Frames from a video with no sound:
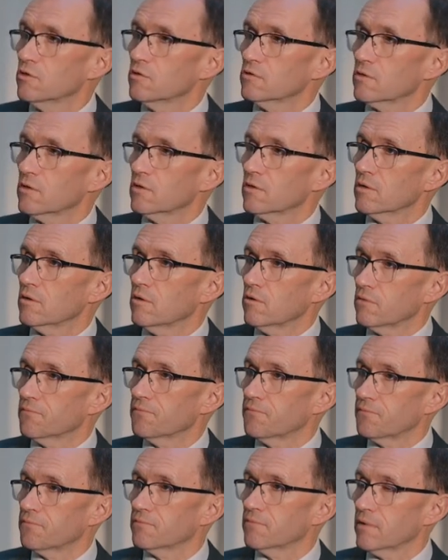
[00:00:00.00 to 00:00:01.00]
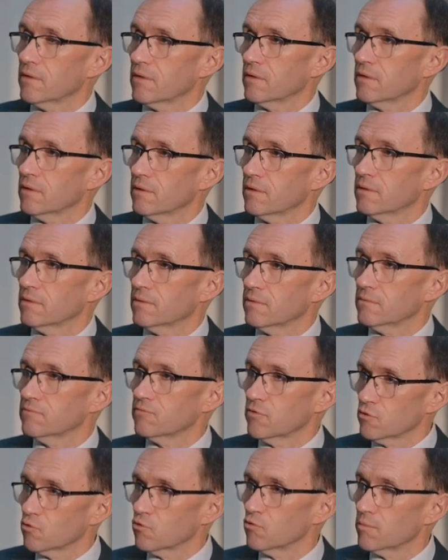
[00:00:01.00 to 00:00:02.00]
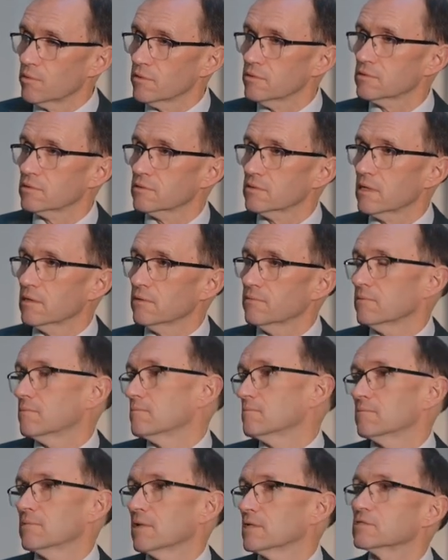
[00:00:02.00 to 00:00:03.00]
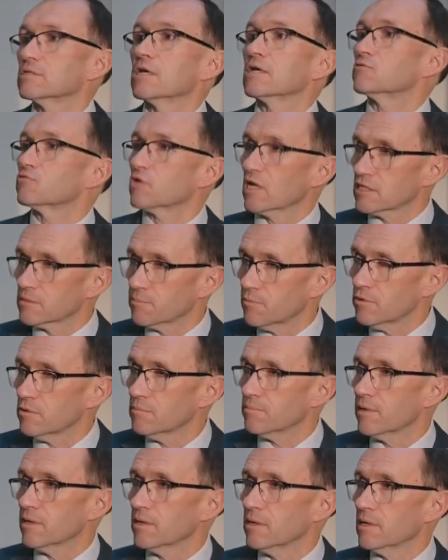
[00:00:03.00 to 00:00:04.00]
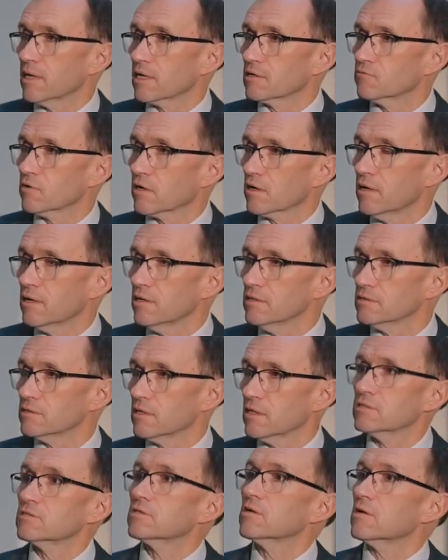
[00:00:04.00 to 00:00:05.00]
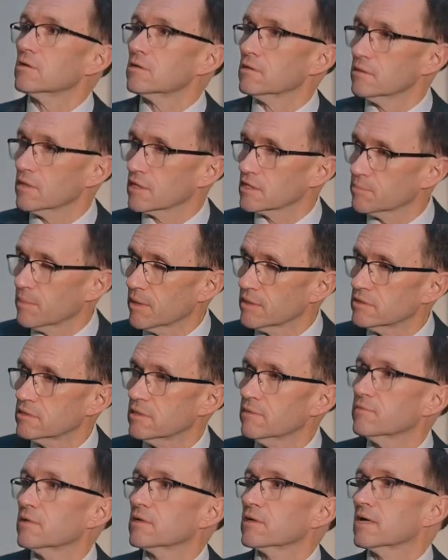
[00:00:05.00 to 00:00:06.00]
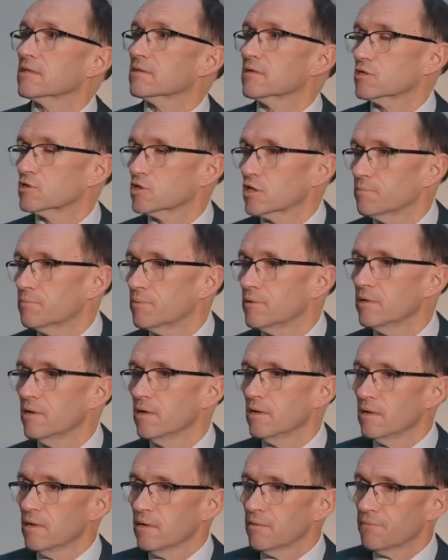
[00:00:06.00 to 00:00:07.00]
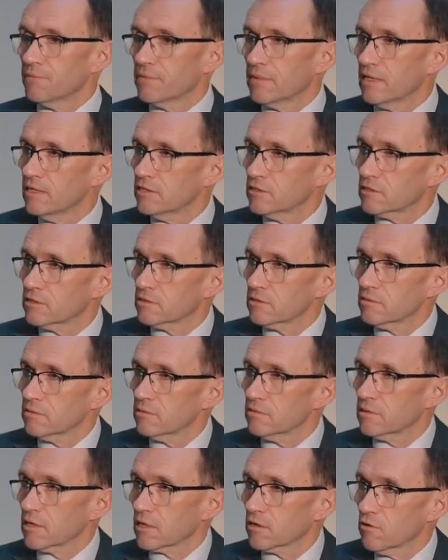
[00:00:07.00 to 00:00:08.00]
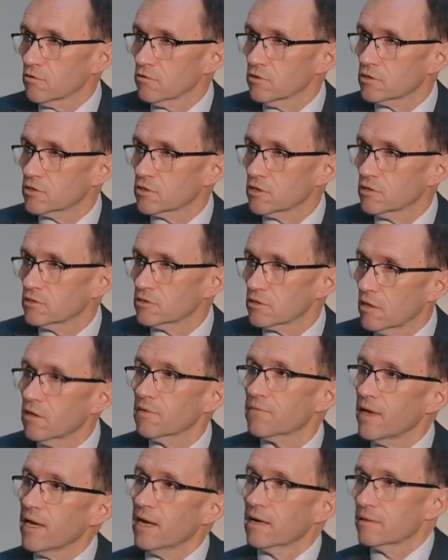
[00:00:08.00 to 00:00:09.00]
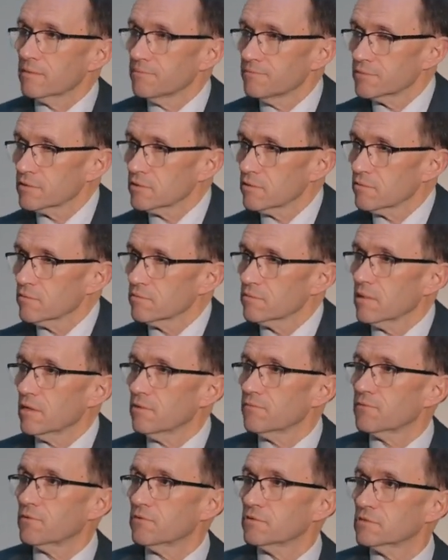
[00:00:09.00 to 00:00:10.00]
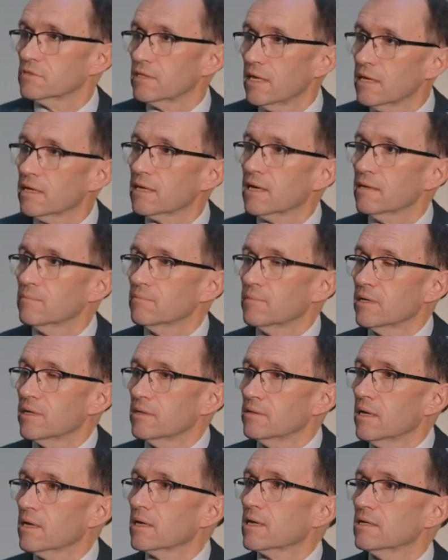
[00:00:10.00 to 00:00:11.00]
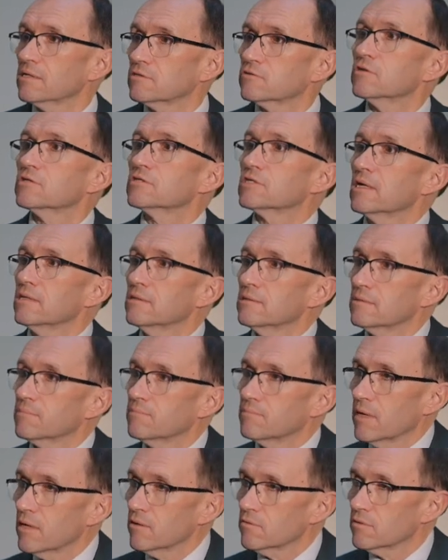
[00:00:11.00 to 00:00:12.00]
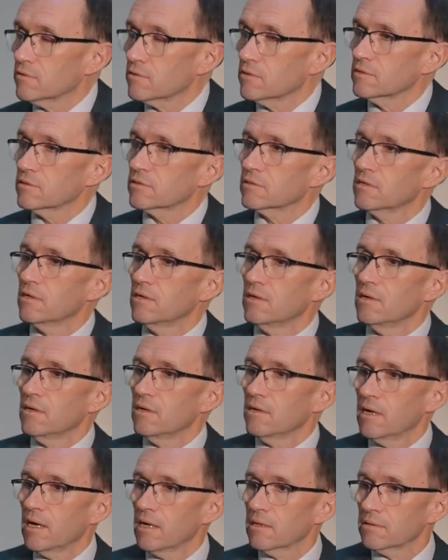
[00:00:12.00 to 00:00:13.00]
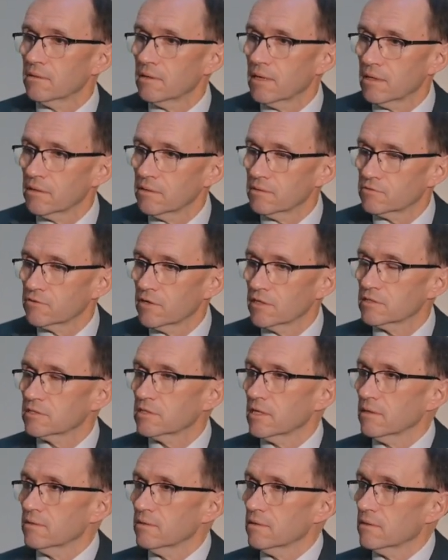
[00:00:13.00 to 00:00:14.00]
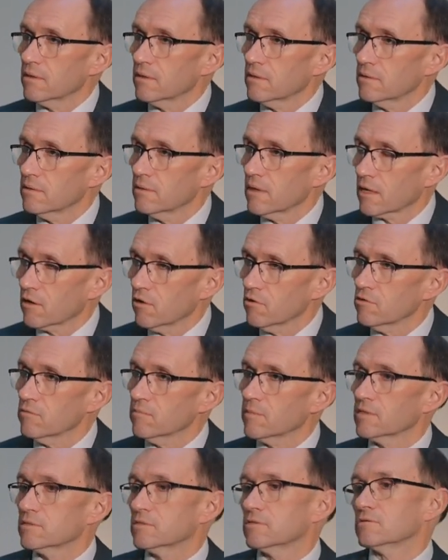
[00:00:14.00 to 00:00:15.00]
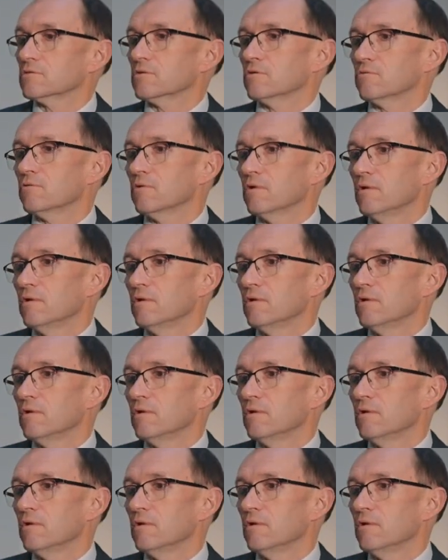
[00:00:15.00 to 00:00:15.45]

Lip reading: of renewables in, let's say, transport by electric cars, they started expensive, they're getting cheaper. These technologies are there. So they, of course, they can transcend boundaries and transcend economies. So